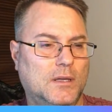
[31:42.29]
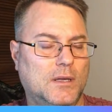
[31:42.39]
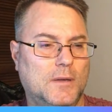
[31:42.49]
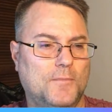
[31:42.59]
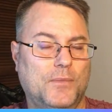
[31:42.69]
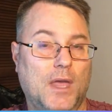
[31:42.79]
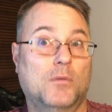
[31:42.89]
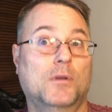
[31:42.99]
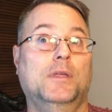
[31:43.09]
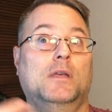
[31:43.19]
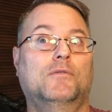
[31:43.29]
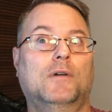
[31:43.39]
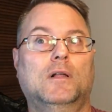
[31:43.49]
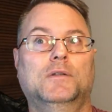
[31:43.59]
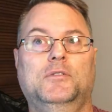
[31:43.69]
everything falls
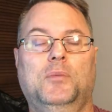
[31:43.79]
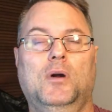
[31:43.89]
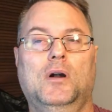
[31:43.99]
apart?